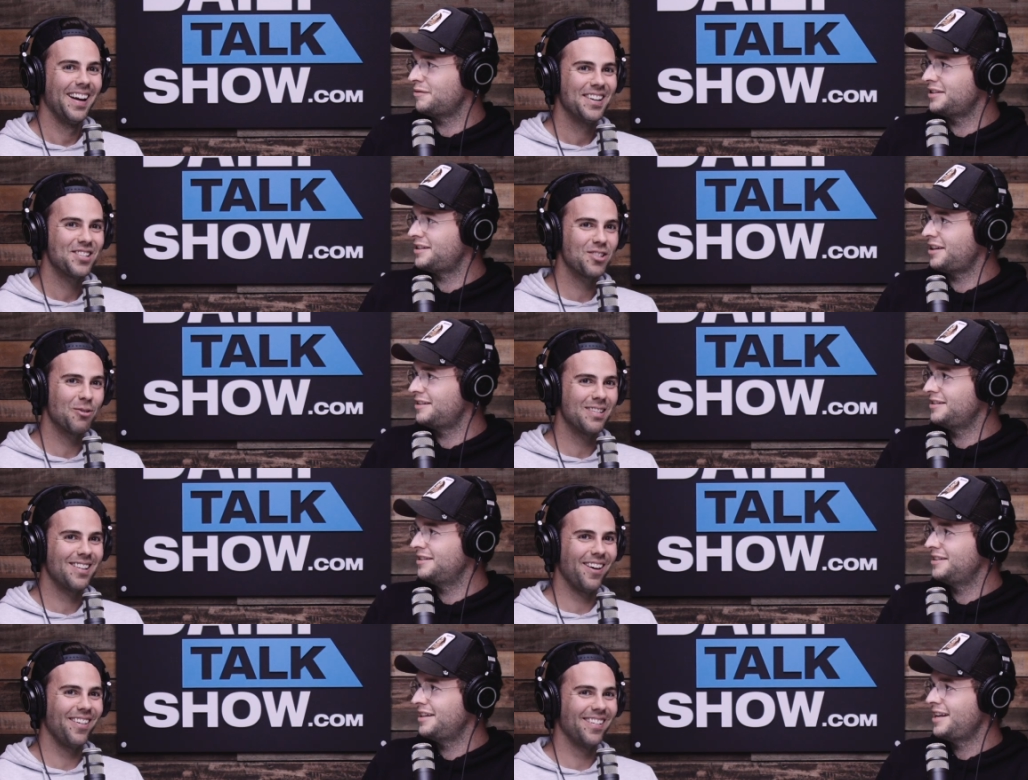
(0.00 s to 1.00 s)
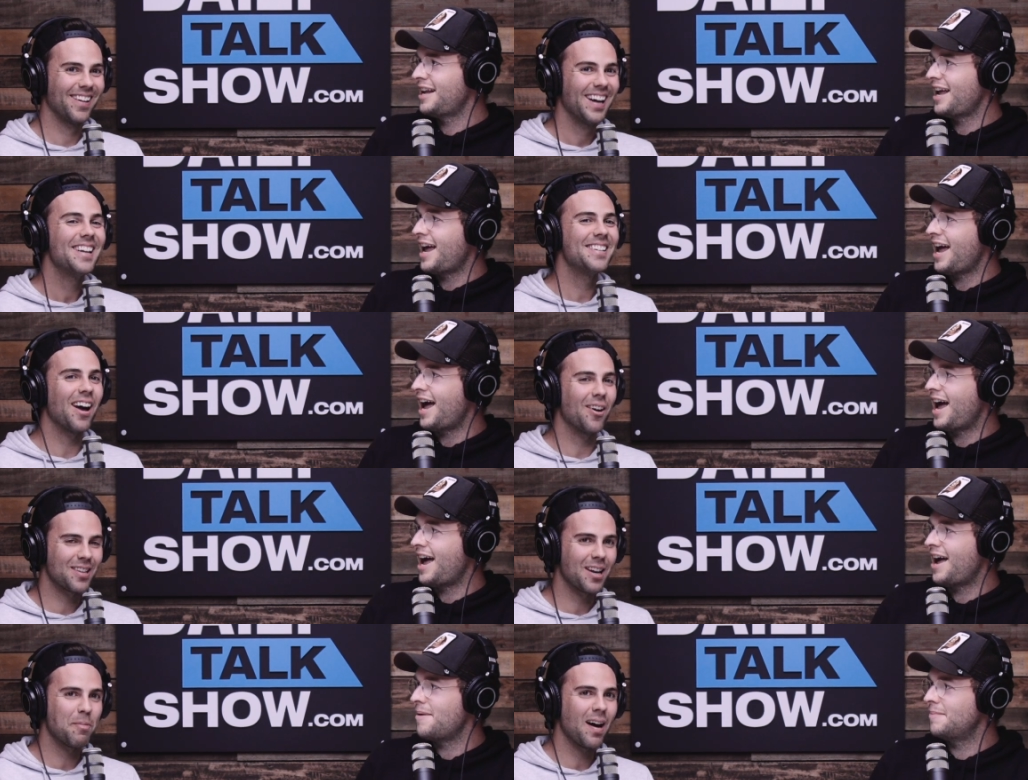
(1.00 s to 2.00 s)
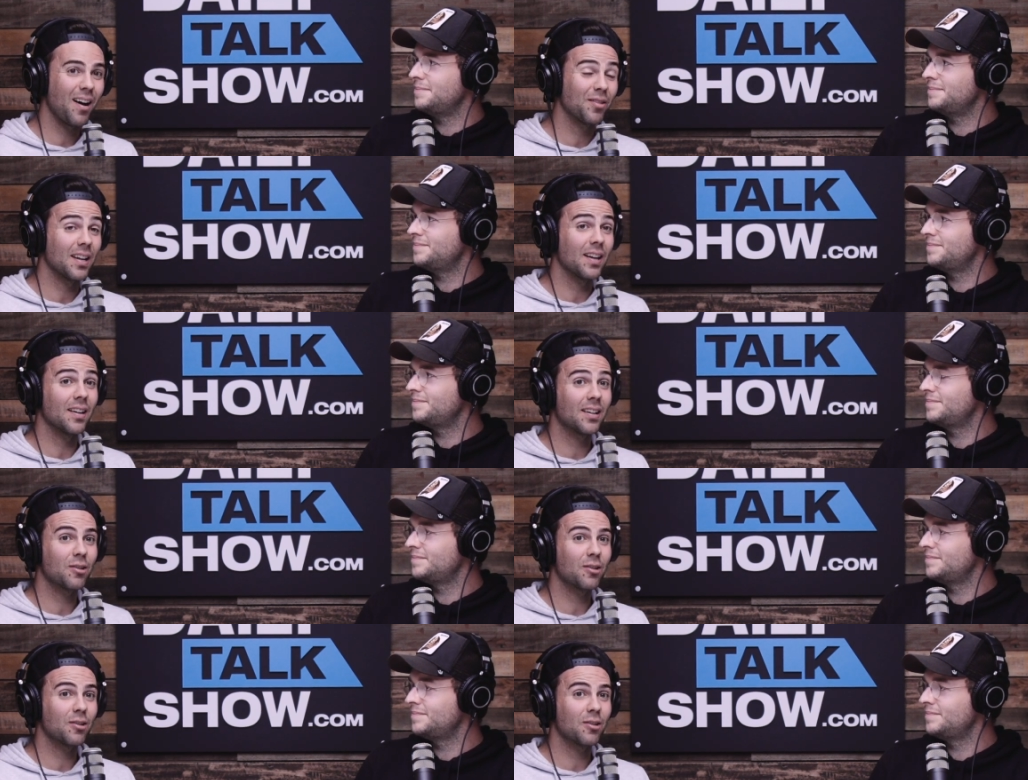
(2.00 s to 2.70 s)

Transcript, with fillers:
Speaker 1: chorizo. Chorizo? No, I was at a